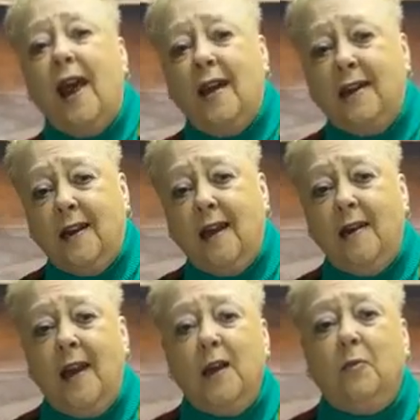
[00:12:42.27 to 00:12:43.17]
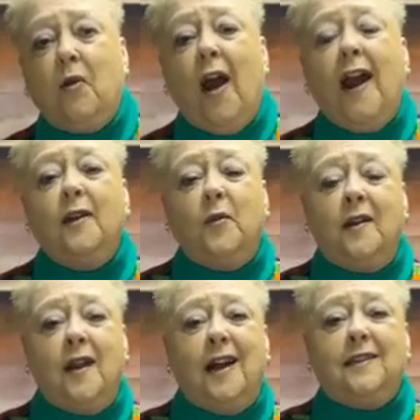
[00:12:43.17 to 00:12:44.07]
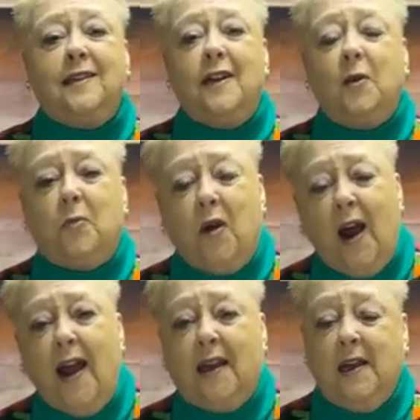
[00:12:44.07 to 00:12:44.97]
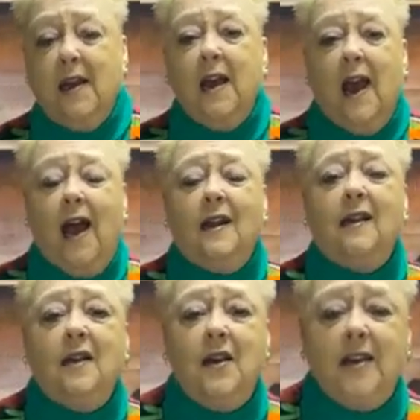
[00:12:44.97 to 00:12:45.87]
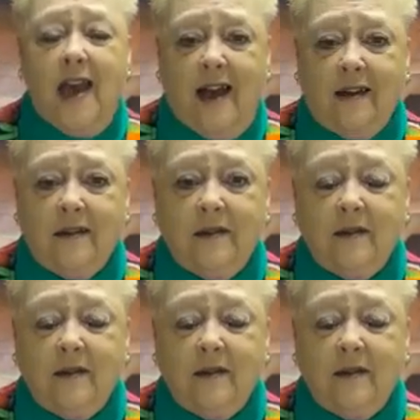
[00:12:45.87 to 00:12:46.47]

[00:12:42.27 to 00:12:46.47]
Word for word: And he, and he prayed when God said to pray. Hallelujah.